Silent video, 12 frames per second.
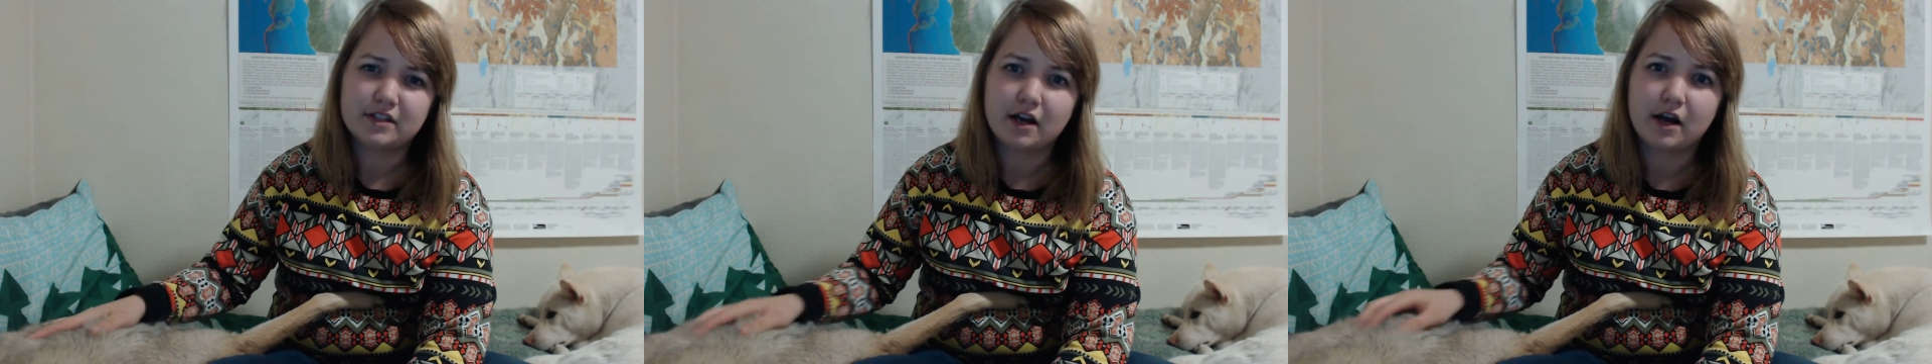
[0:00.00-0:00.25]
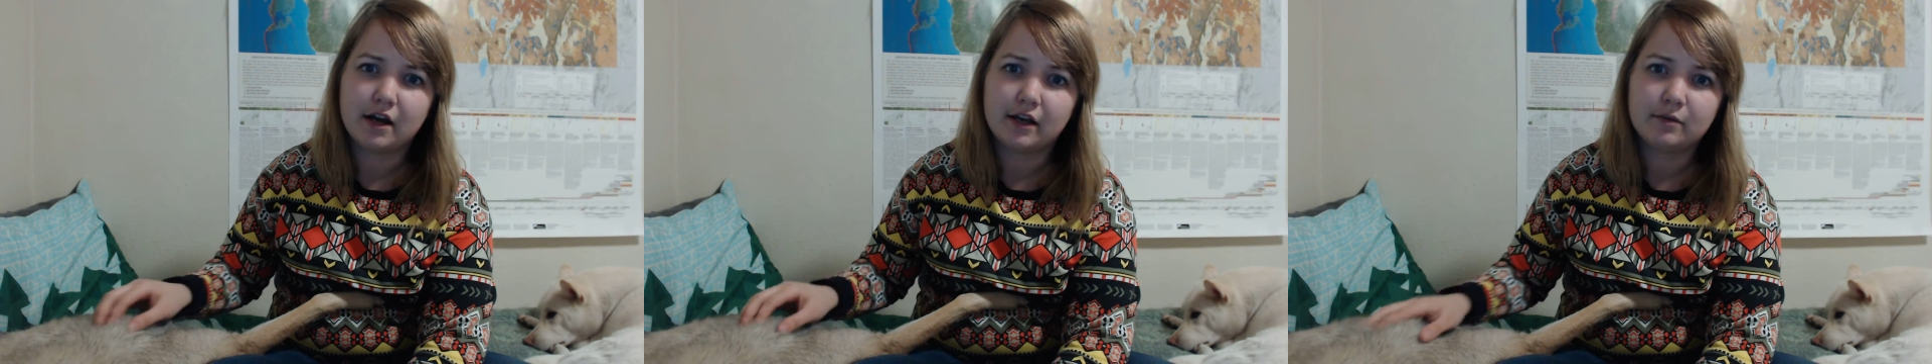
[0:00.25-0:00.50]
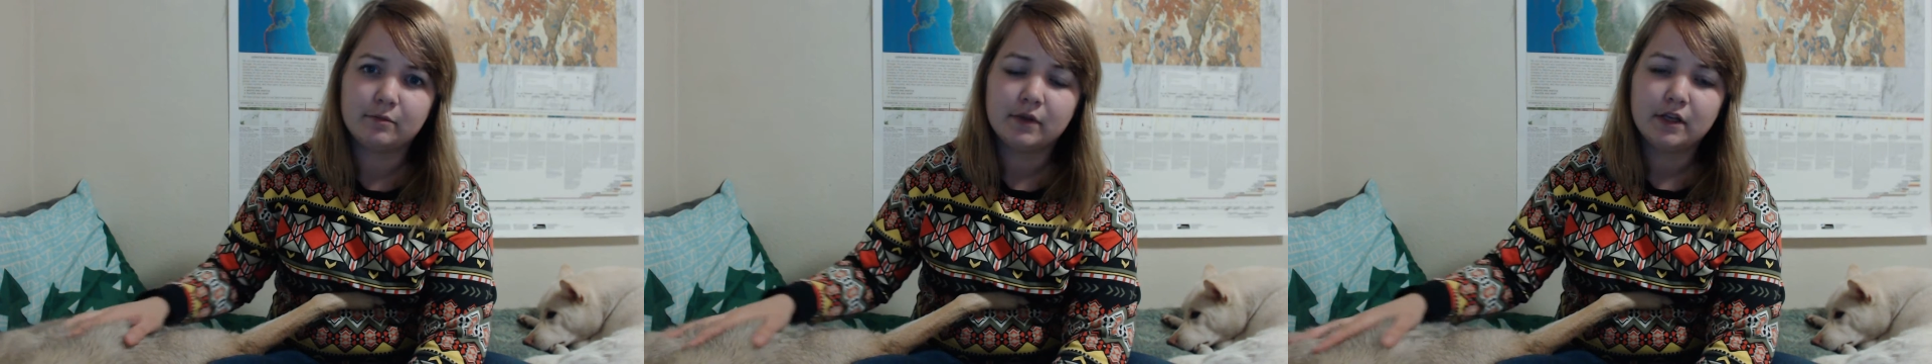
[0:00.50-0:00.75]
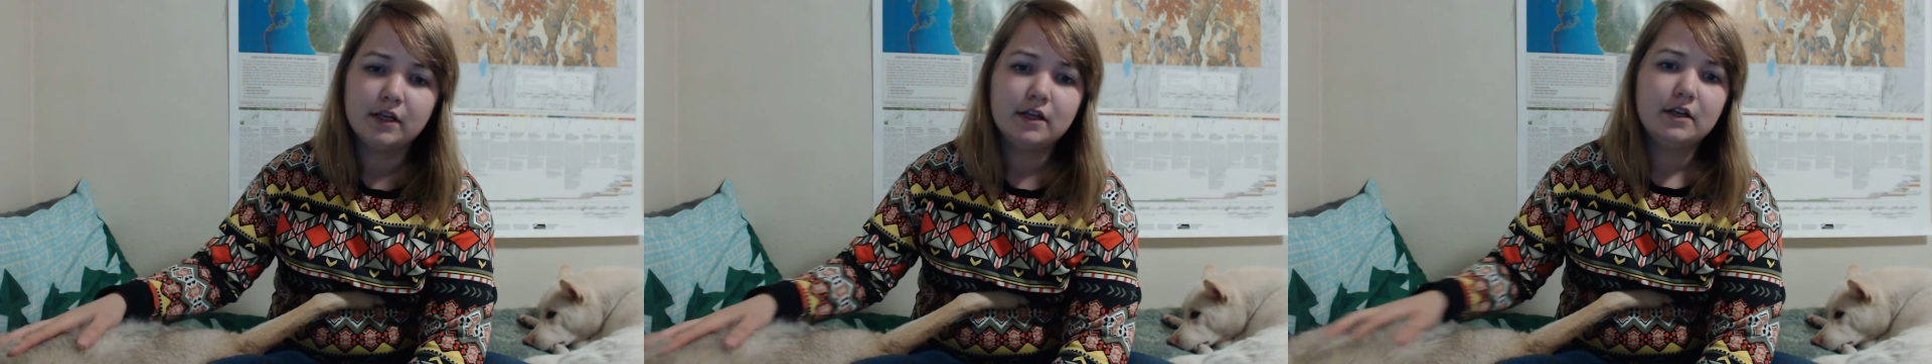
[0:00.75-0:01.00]
time,
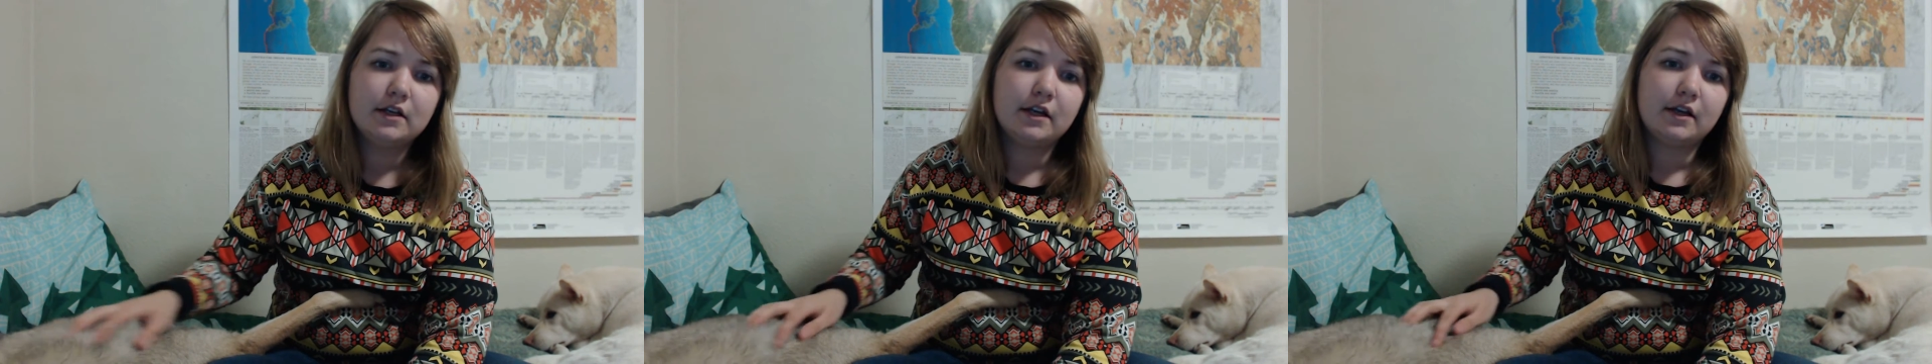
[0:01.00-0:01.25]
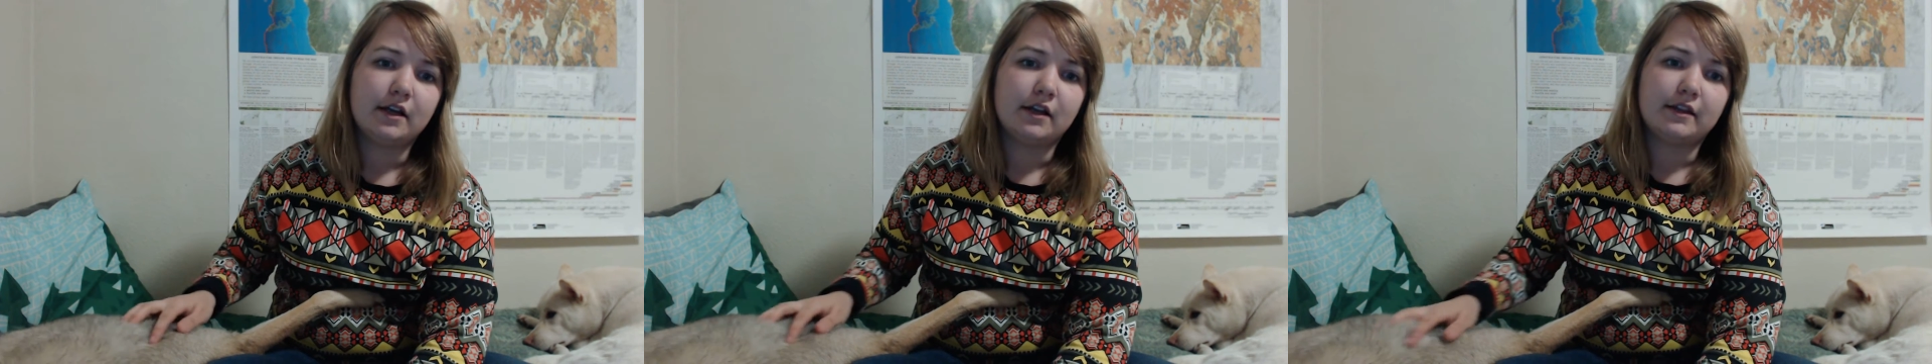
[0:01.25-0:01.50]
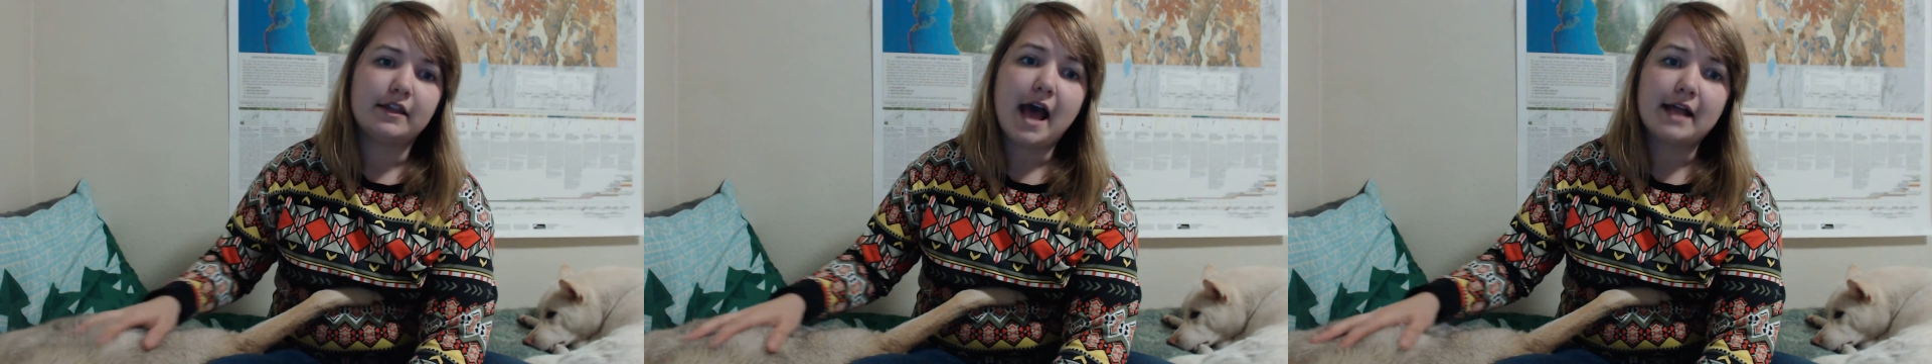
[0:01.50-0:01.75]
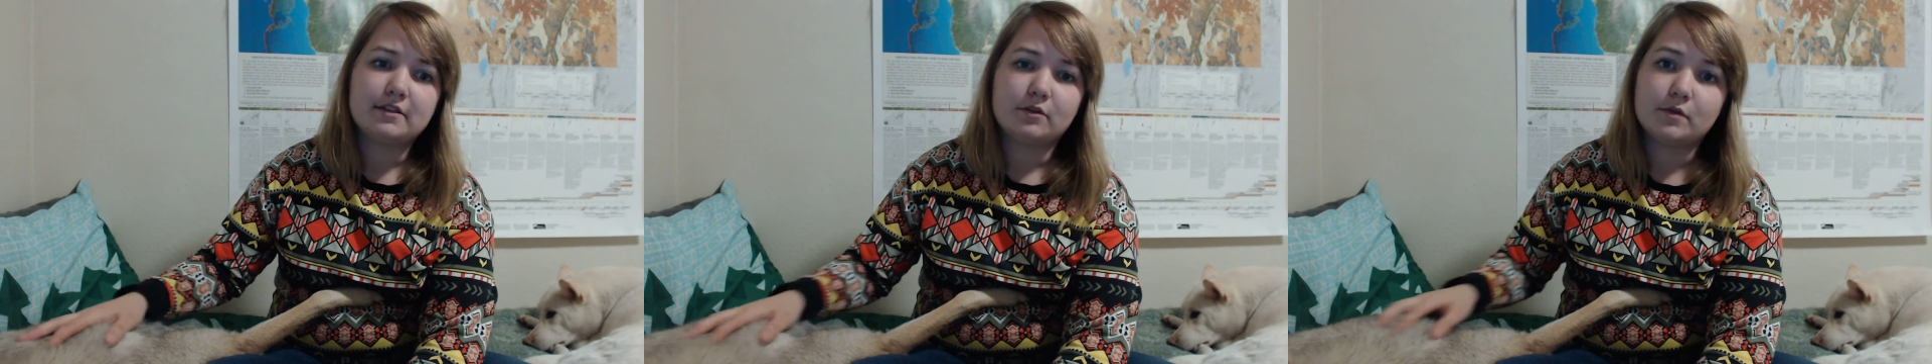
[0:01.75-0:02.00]
and
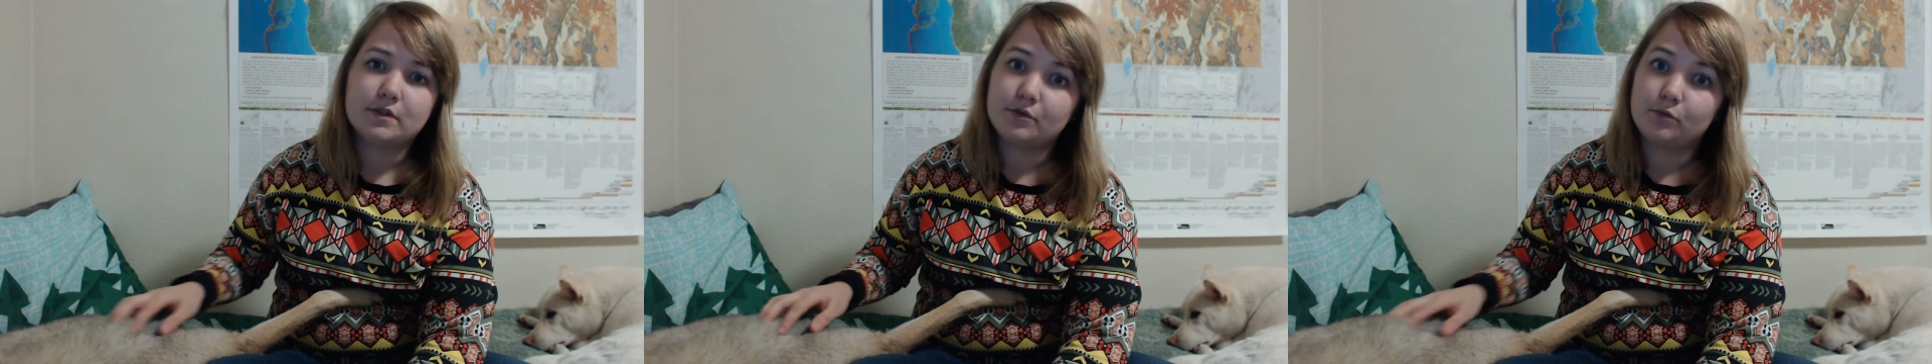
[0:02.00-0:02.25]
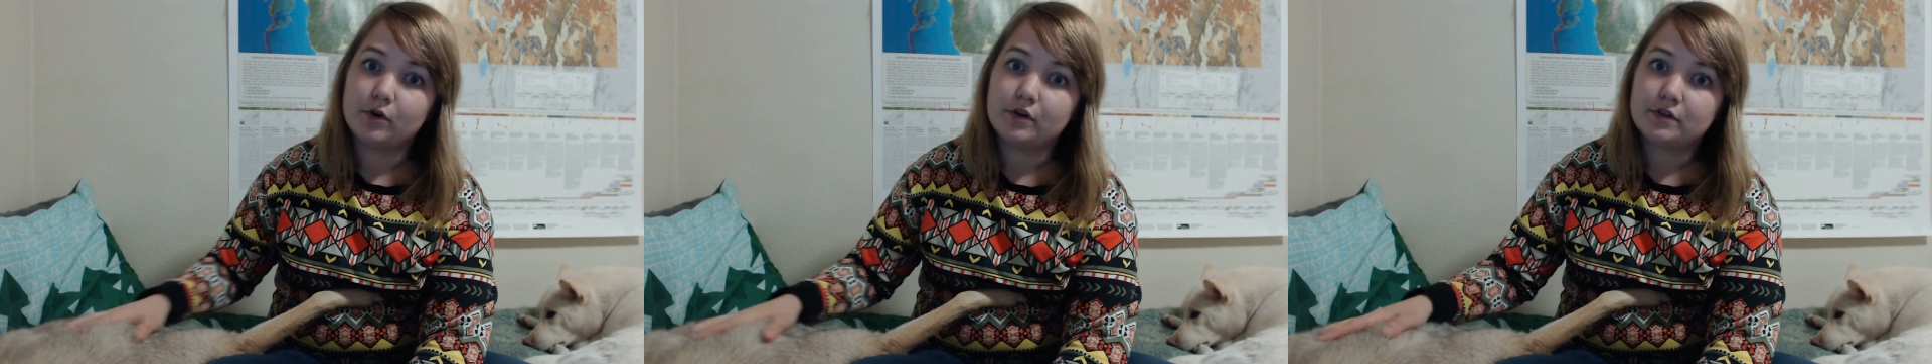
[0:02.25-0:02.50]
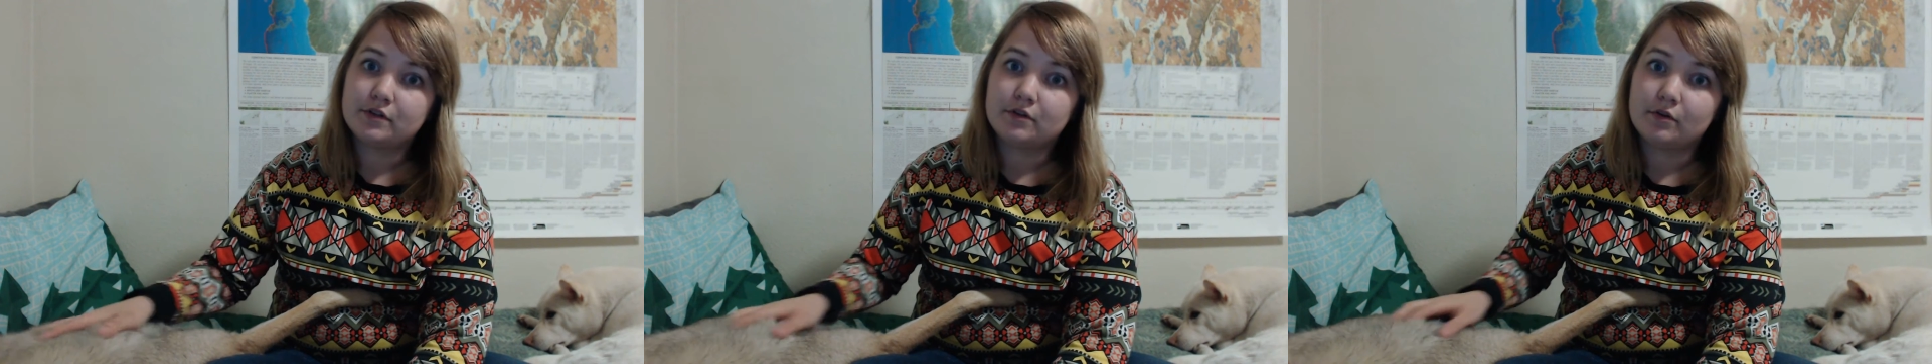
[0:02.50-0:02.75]
that's always the worst.